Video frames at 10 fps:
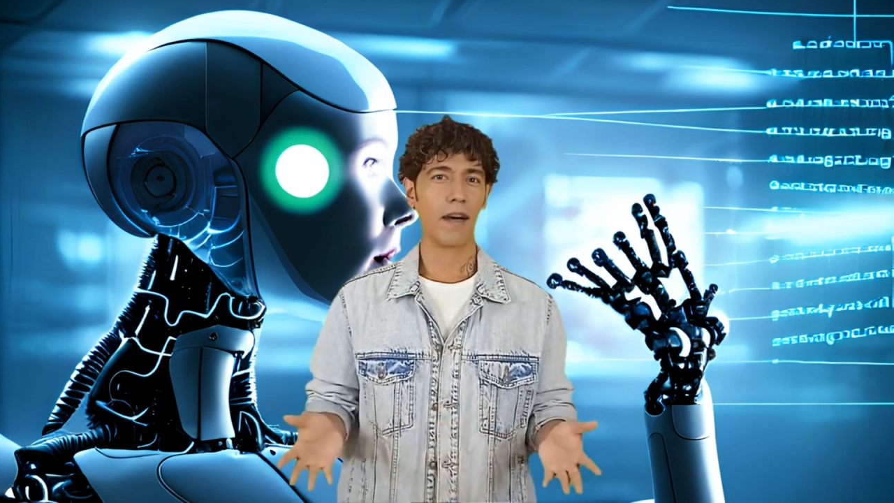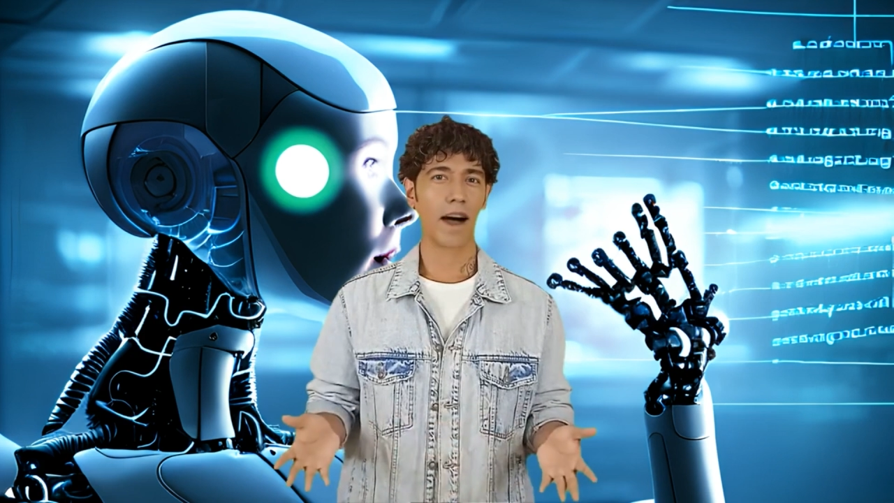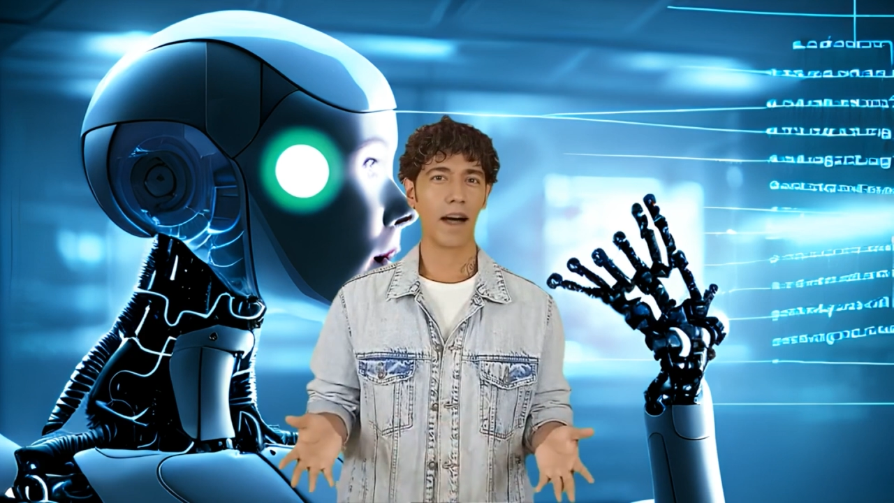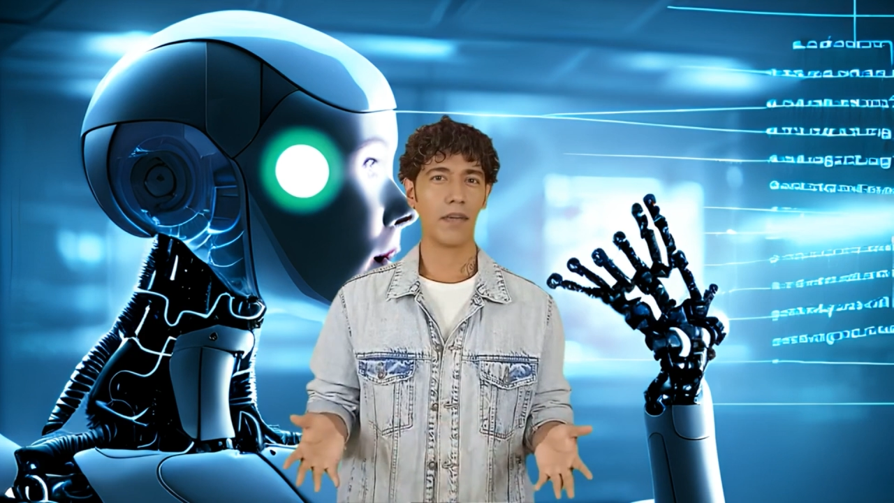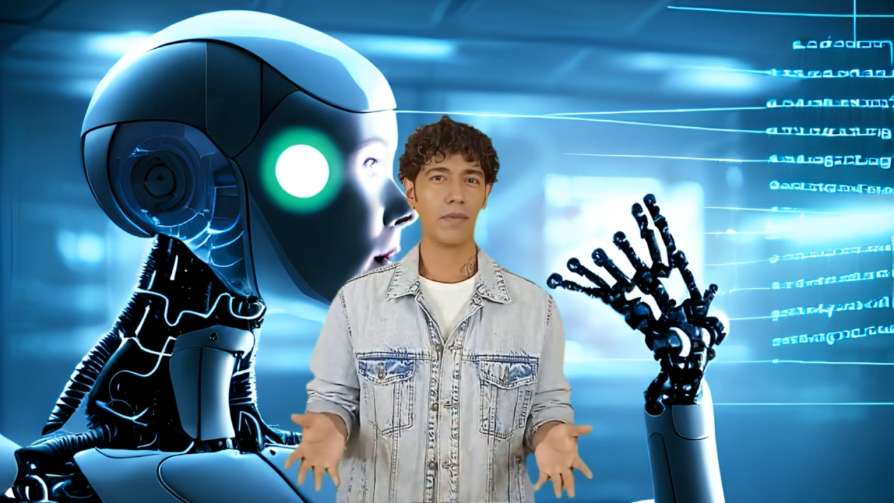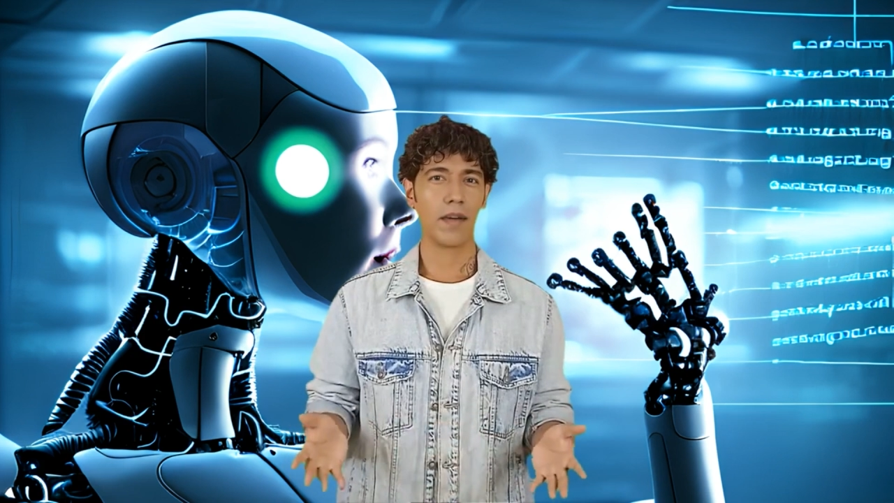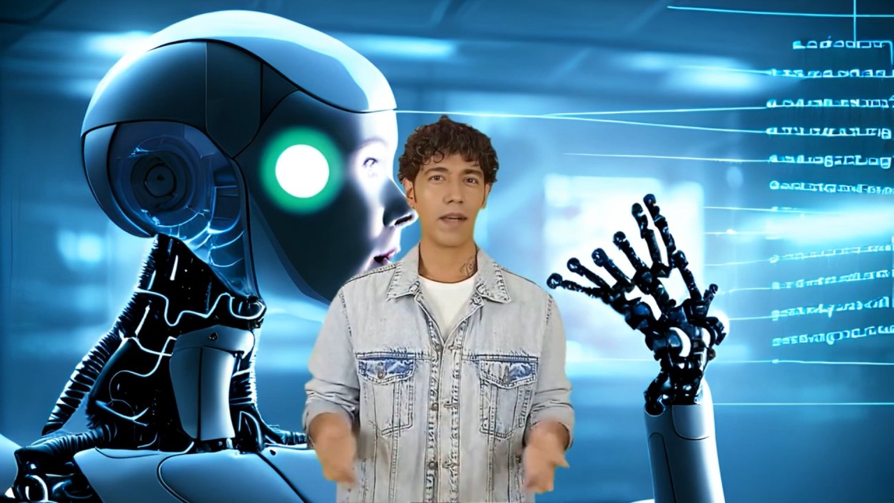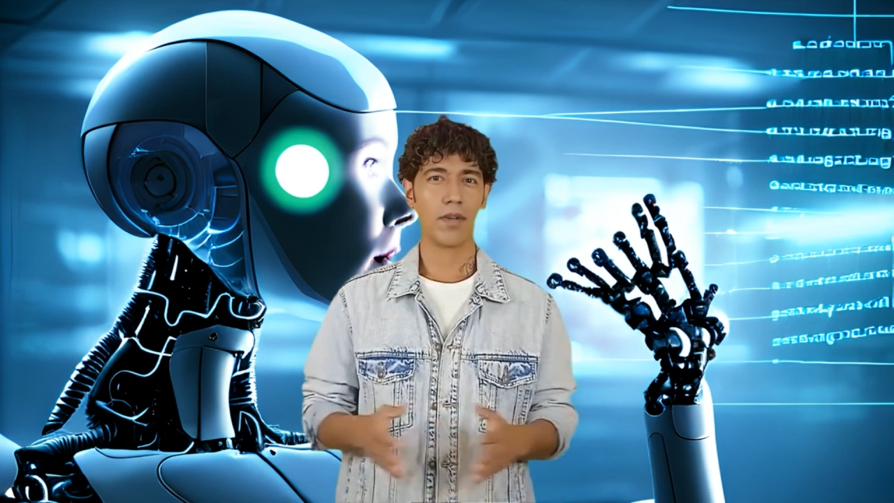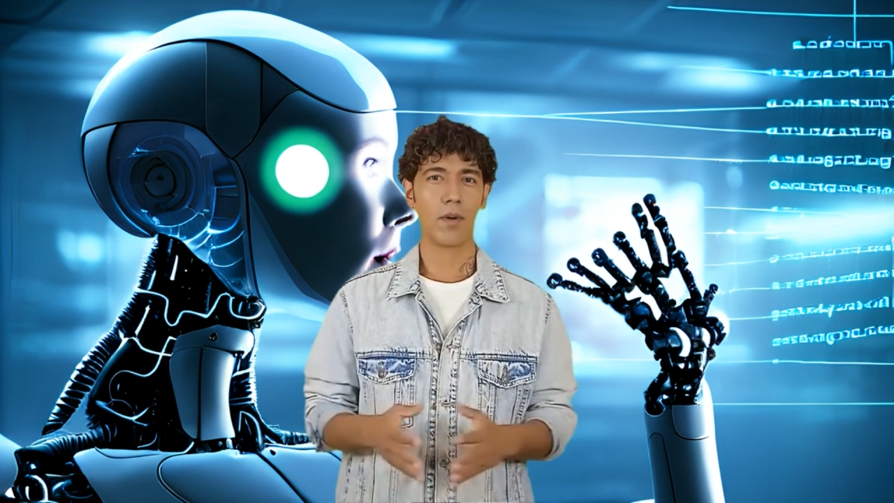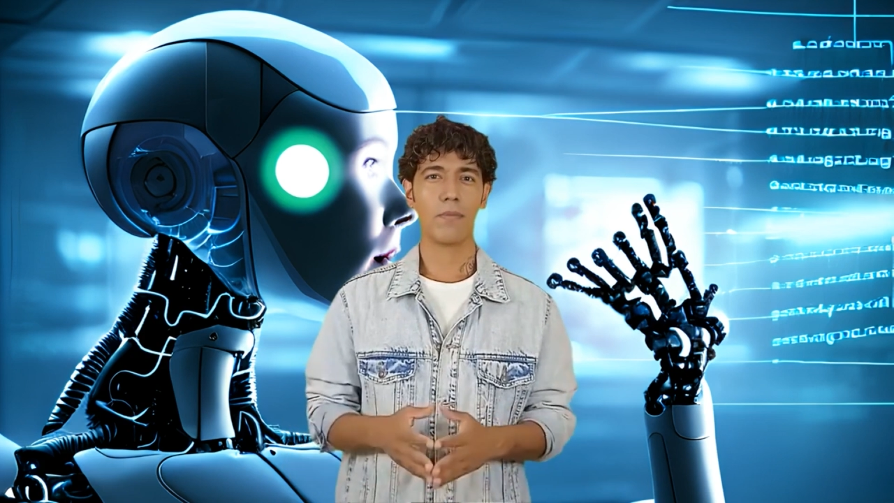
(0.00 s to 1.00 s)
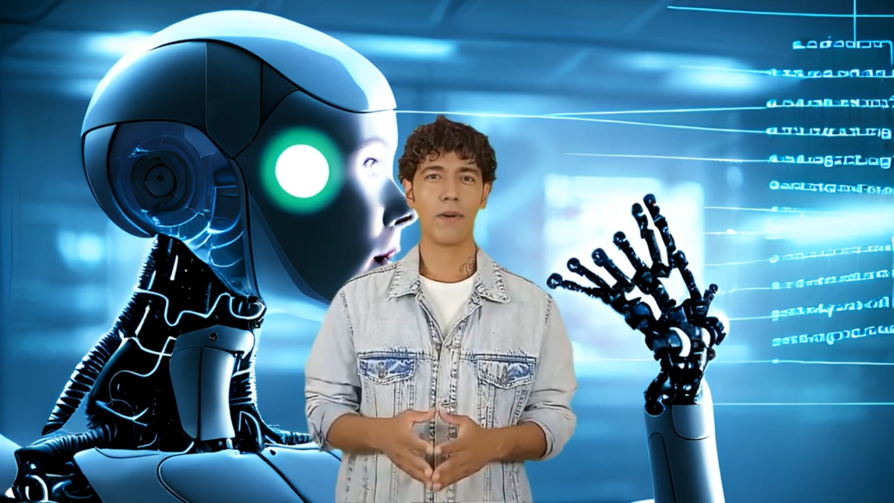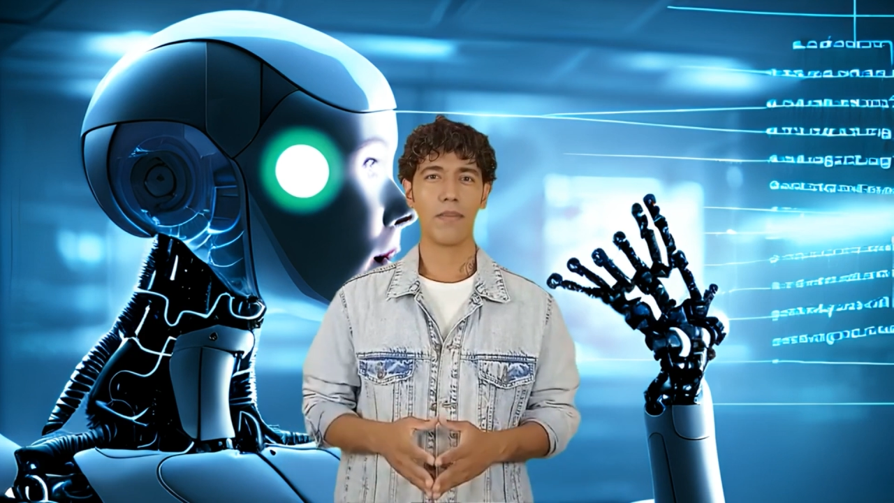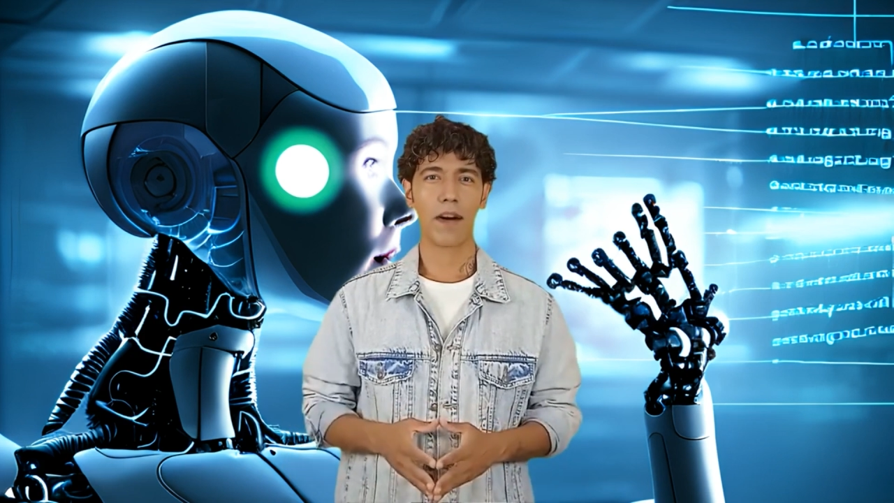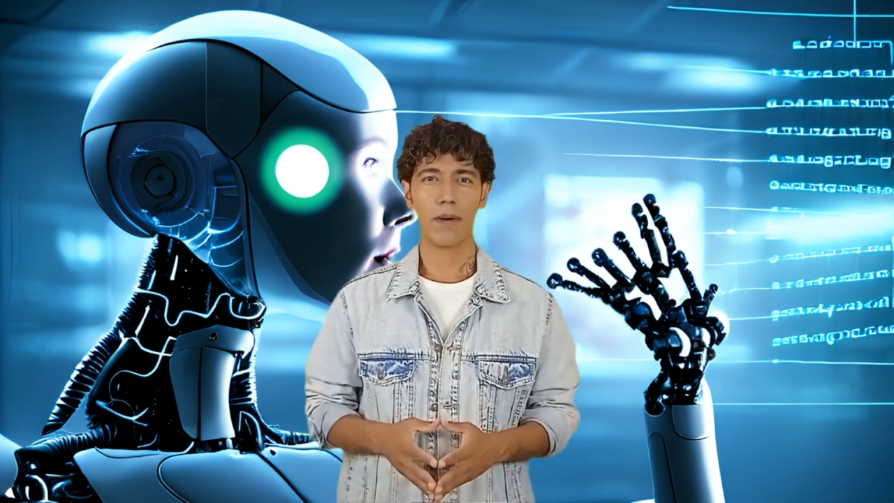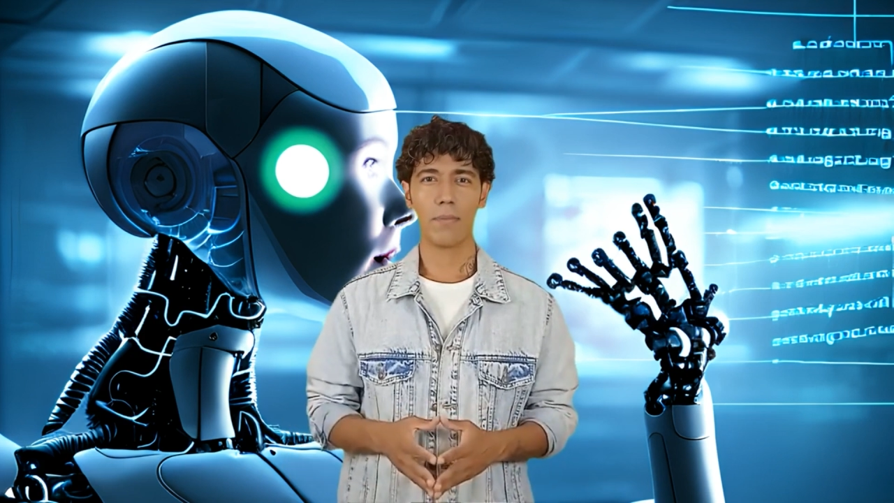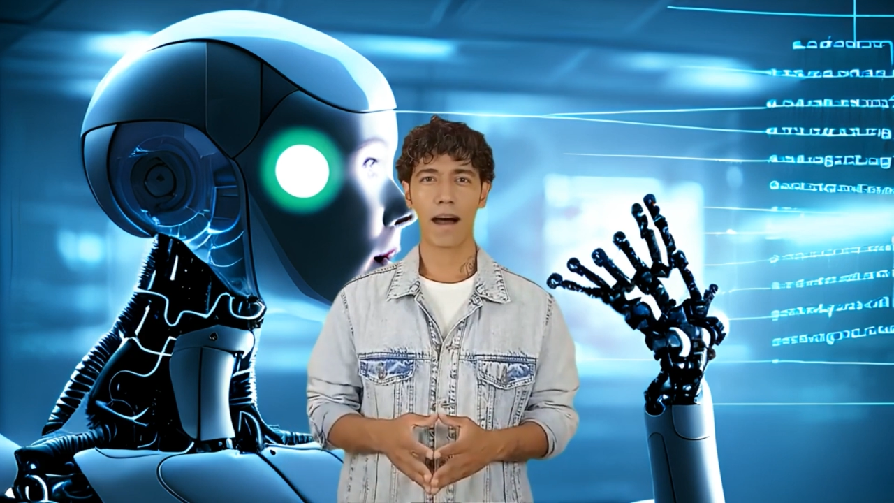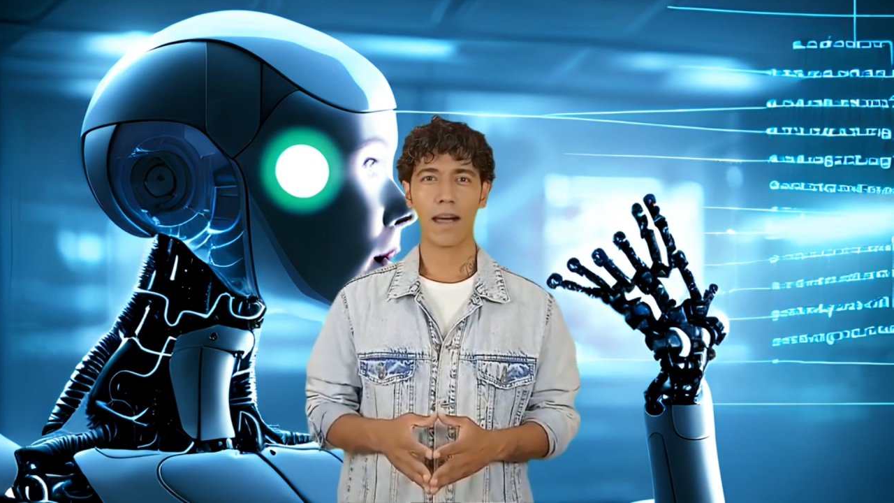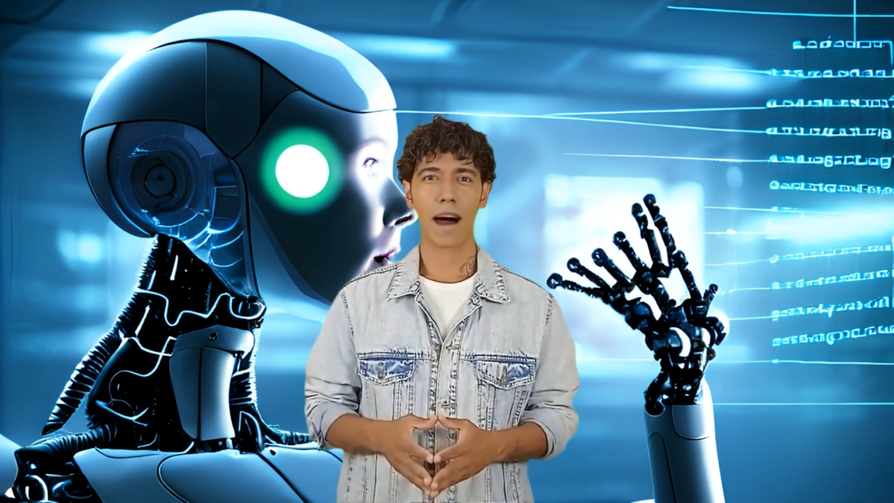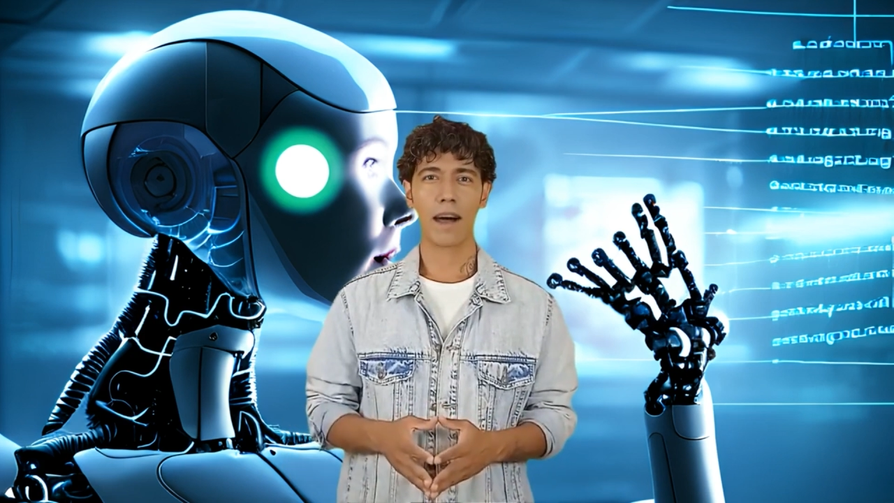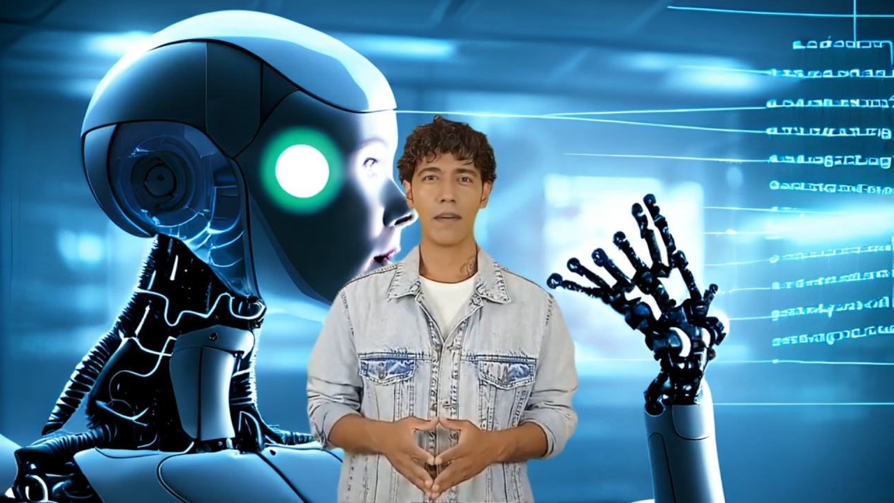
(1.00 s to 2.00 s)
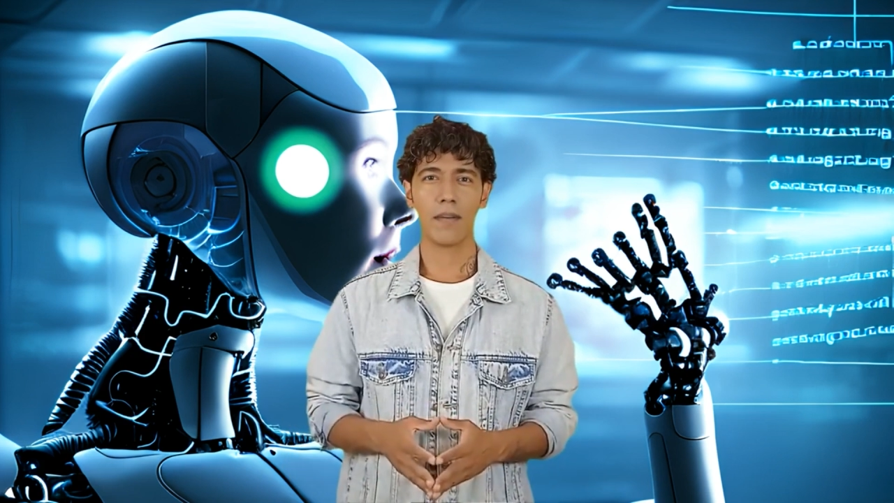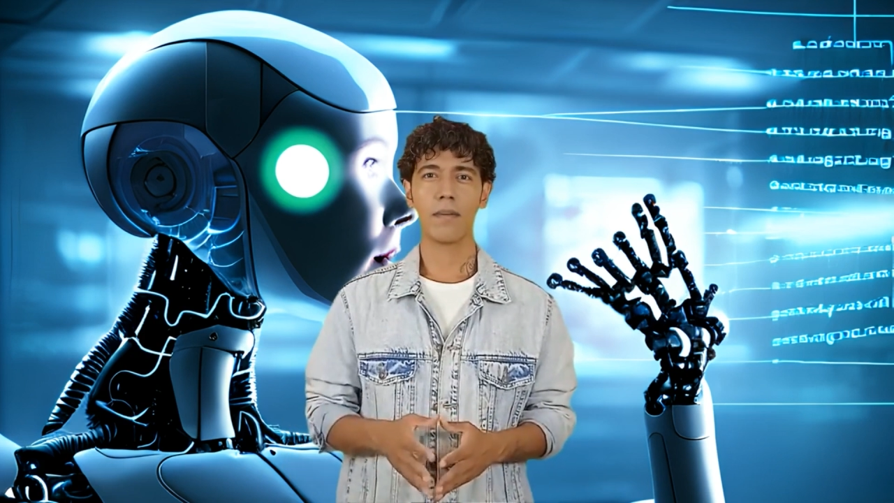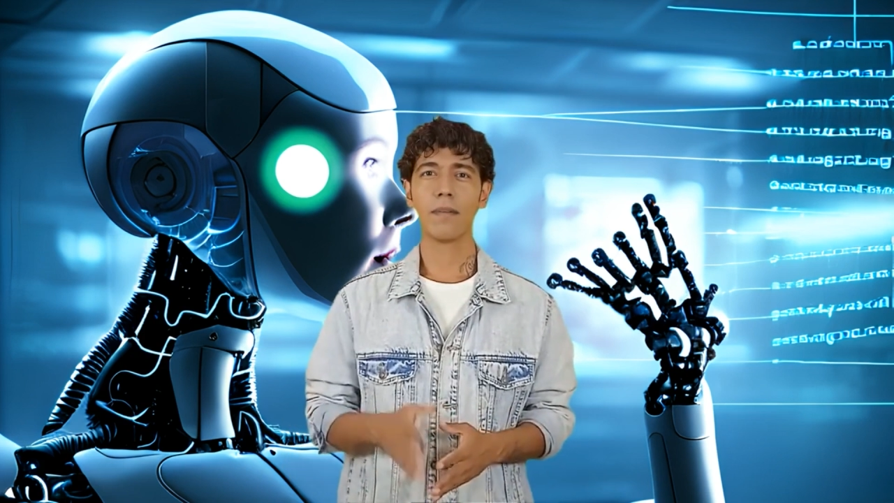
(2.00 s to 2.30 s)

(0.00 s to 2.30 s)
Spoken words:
AI has traditionally been very bad at it.